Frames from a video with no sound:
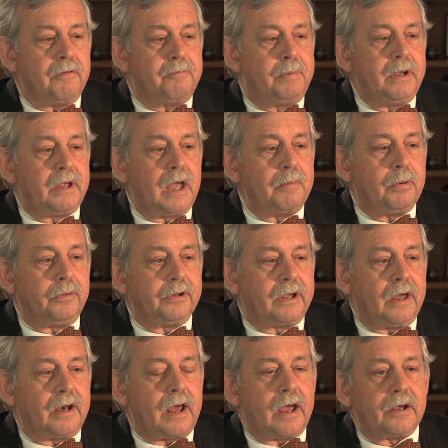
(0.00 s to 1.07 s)
being able to
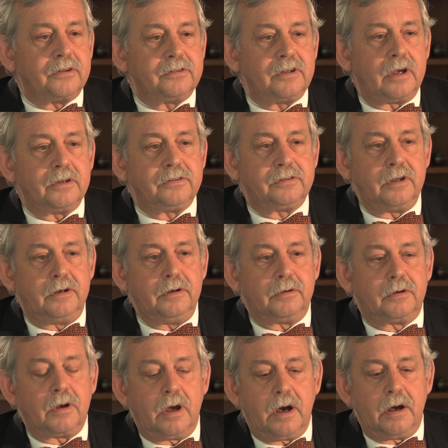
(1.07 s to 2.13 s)
get access and
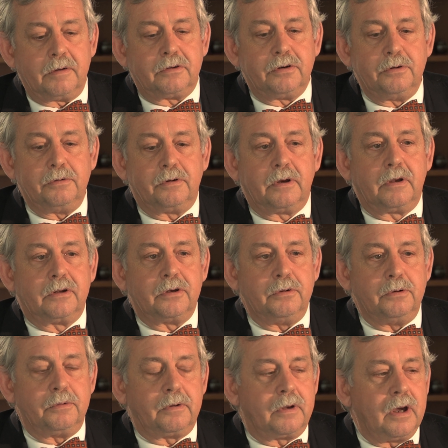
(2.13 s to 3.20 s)
to
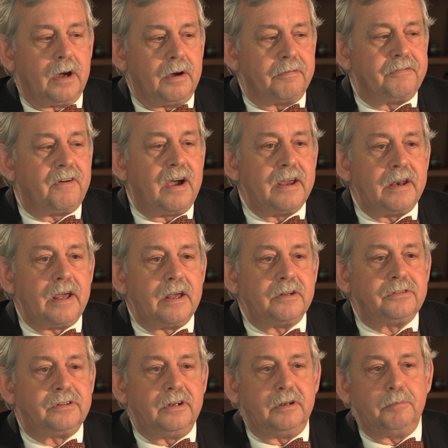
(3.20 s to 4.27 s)

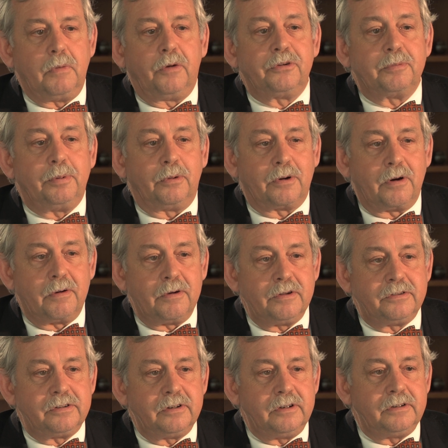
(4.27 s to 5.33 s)
finance in multiple
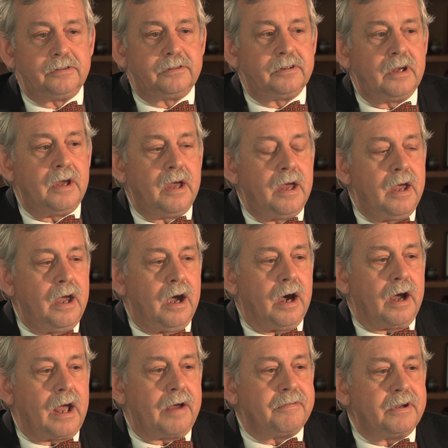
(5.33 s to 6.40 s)
currencies,
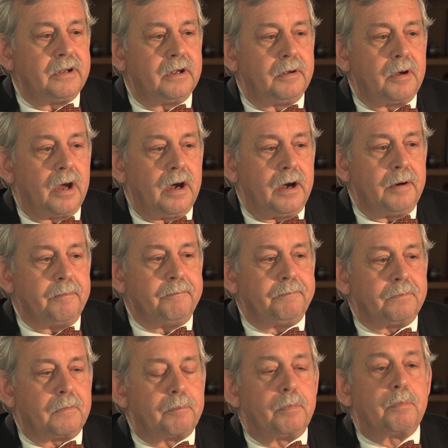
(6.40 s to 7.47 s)

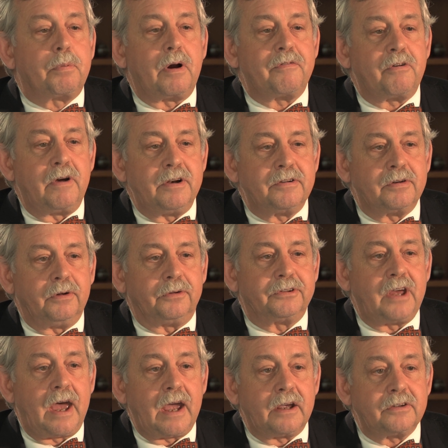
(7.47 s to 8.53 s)
having preferential
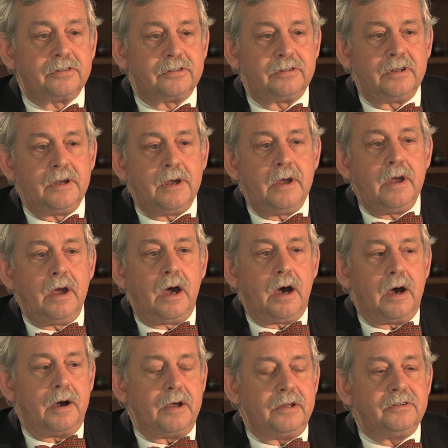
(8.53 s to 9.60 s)
tax
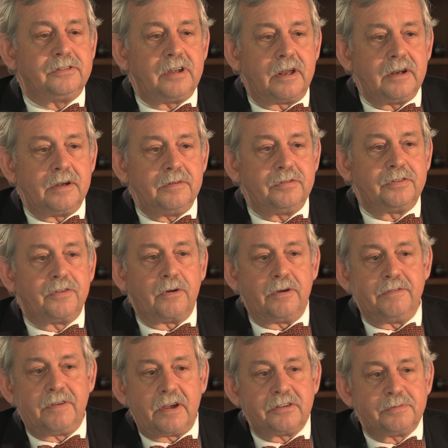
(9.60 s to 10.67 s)
incentives for
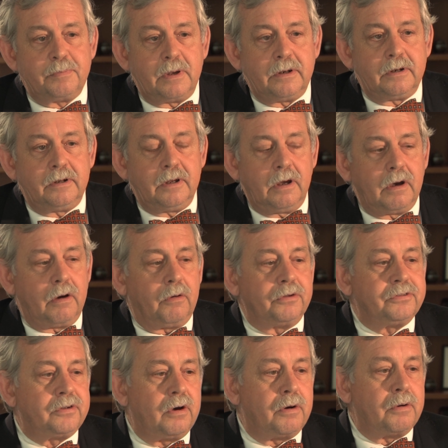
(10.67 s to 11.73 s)
investment,
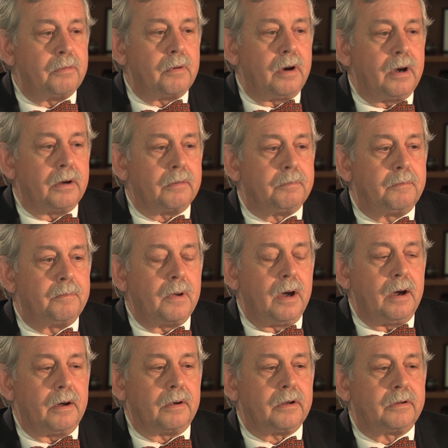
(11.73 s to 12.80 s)
also
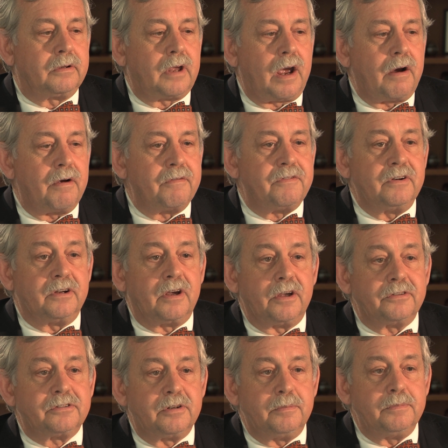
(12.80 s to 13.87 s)
tariff and
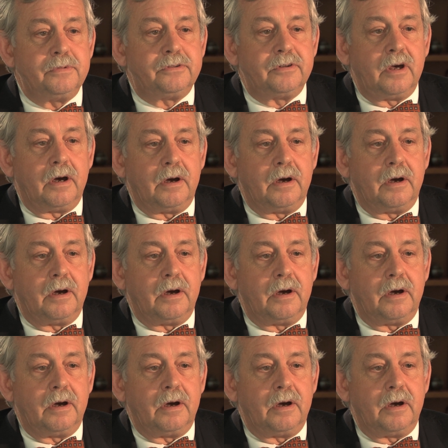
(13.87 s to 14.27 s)
customs